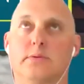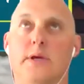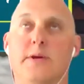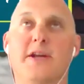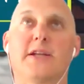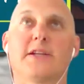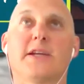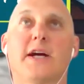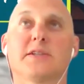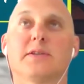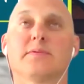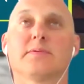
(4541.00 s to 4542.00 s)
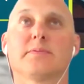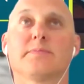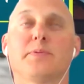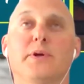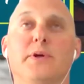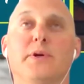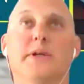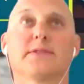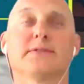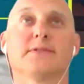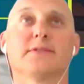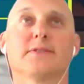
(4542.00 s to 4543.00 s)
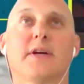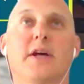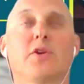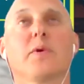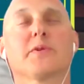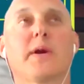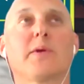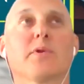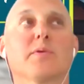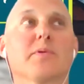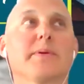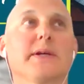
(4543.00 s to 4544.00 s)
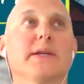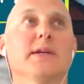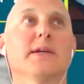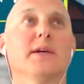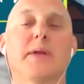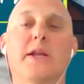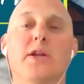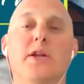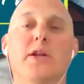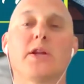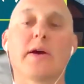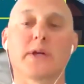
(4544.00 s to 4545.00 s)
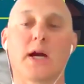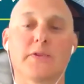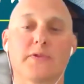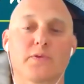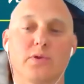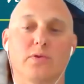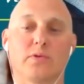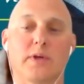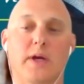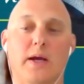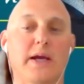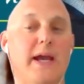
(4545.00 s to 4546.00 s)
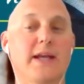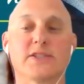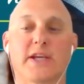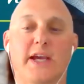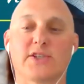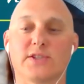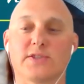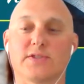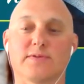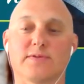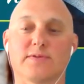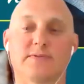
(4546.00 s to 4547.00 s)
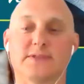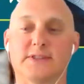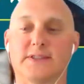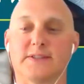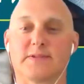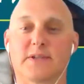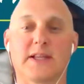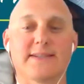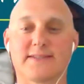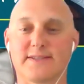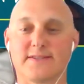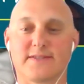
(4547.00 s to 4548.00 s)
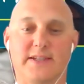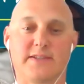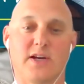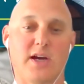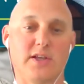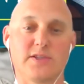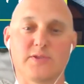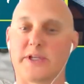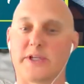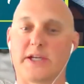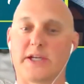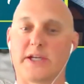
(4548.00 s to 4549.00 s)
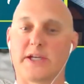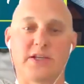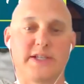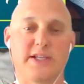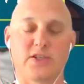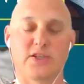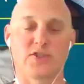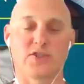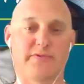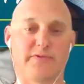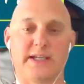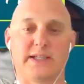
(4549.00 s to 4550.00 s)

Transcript: not not to put, I don't know what the right word would be, but I know having gone through uh, education classes in college when you're getting your teaching certificate